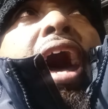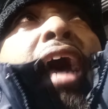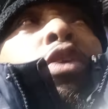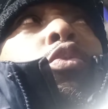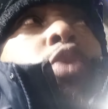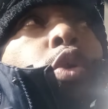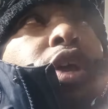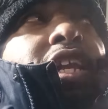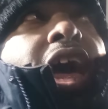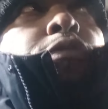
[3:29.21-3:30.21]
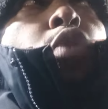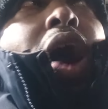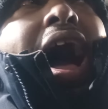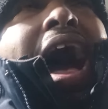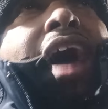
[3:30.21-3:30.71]
I don't know the
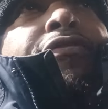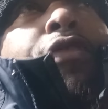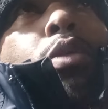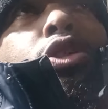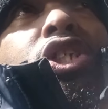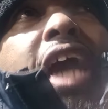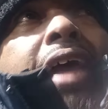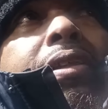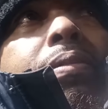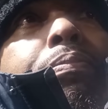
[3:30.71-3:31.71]
level of iPhones yet,